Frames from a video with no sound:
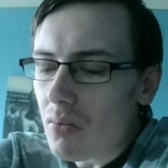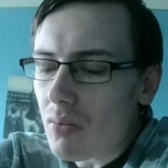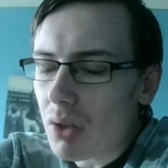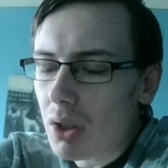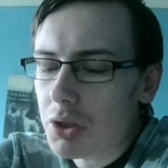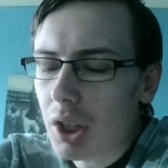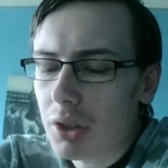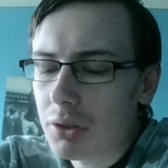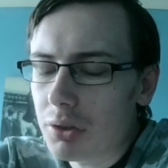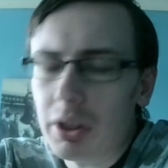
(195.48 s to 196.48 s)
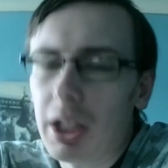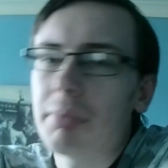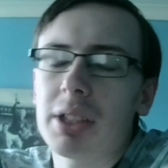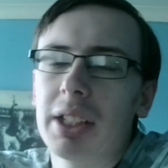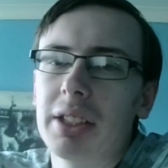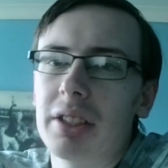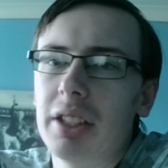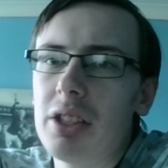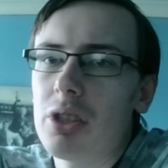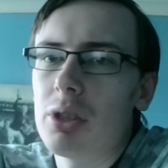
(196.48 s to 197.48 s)
So, not that I'm saying it's an
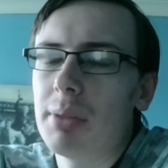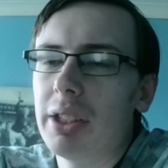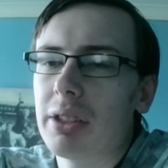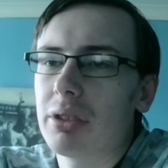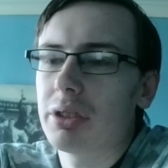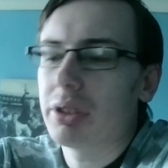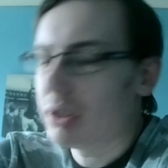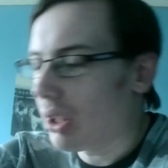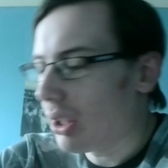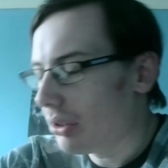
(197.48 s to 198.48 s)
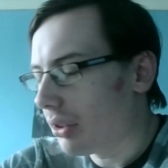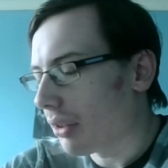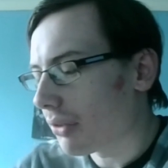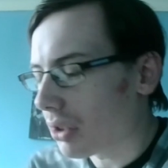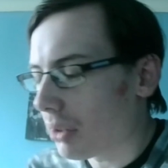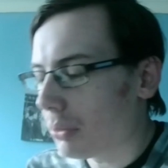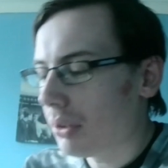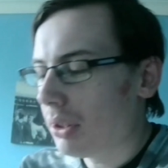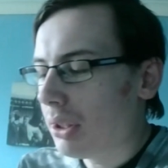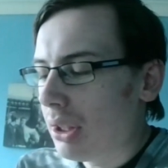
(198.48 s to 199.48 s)
issue, but because it's like, for example,
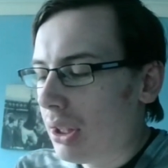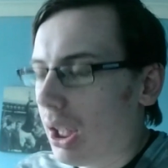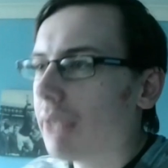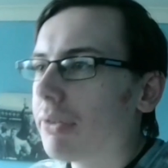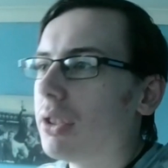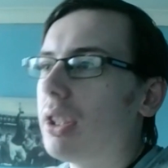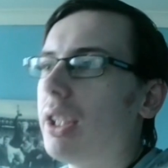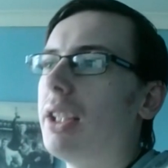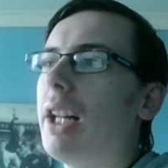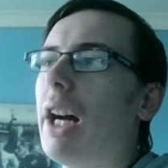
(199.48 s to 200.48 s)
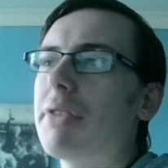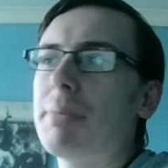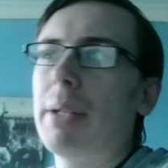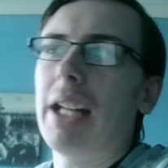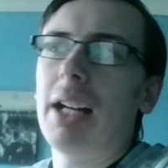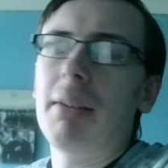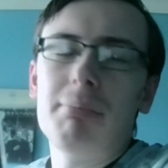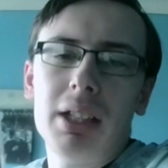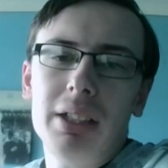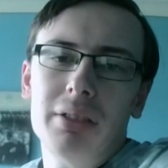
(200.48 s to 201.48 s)
I've spent out
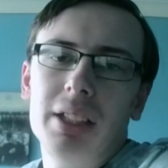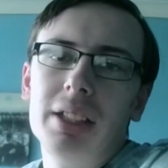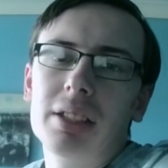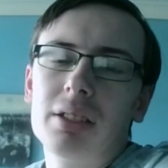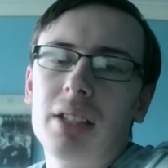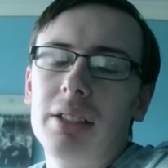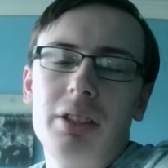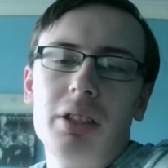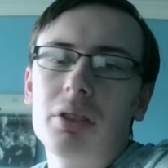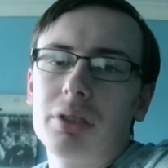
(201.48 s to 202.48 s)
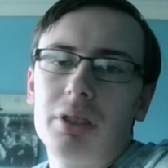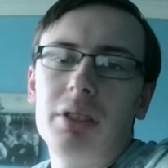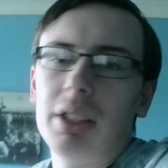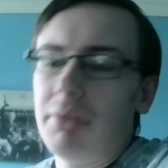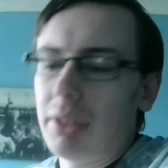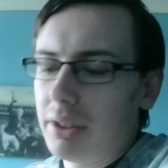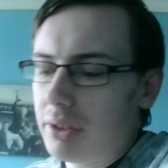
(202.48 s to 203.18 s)
money on this, Doctor Who DVDs.